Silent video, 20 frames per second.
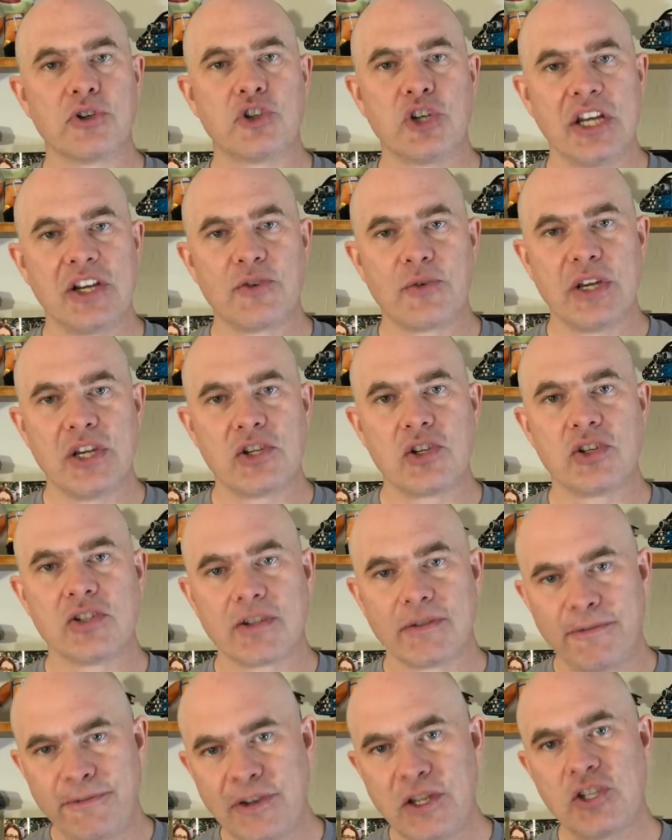generations
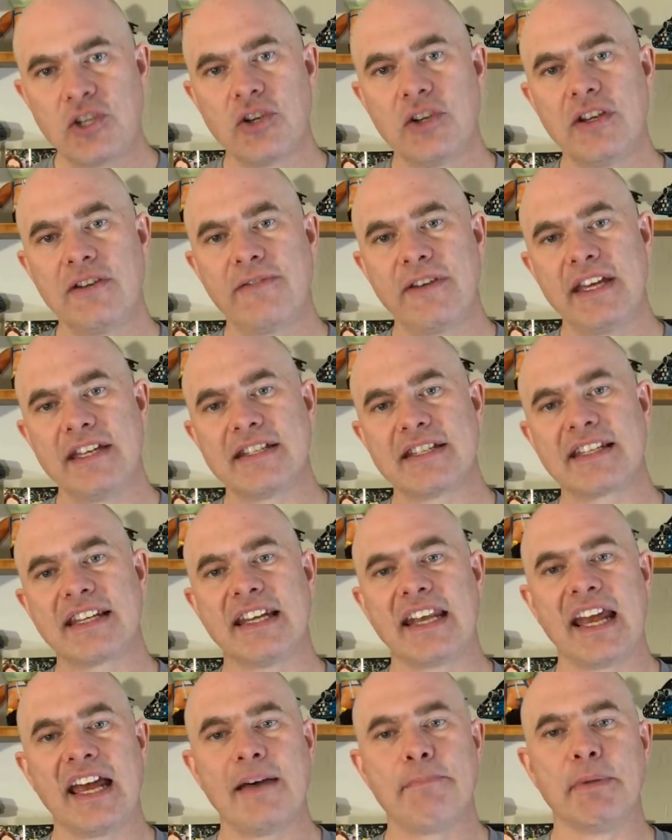of fission events
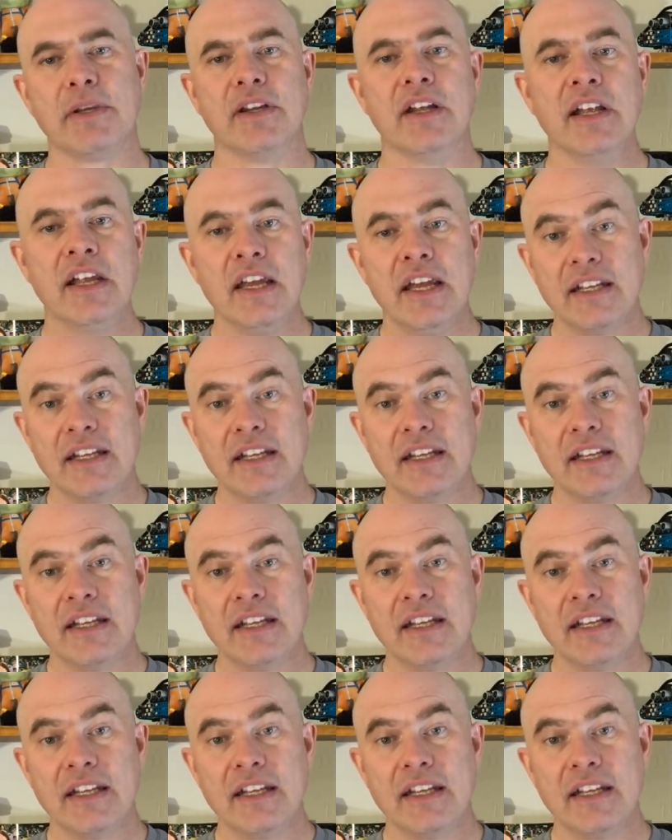can happen.